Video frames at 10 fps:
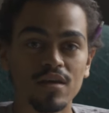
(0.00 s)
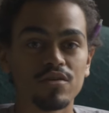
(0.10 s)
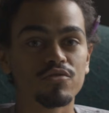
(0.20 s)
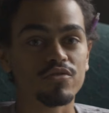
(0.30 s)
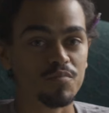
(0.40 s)

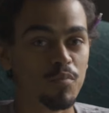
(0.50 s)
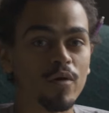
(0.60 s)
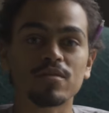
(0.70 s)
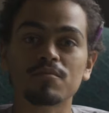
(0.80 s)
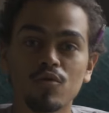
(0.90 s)
You just
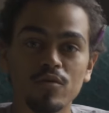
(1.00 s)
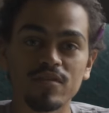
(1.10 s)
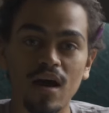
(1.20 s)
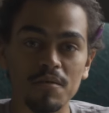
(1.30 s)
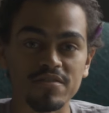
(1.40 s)
point them towards
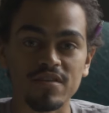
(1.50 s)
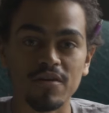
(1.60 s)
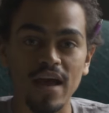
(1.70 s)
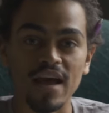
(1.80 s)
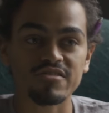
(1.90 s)
the object
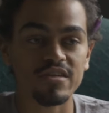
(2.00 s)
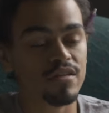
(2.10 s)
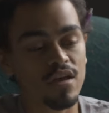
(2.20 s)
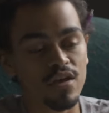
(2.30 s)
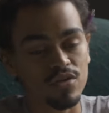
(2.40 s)
interaction.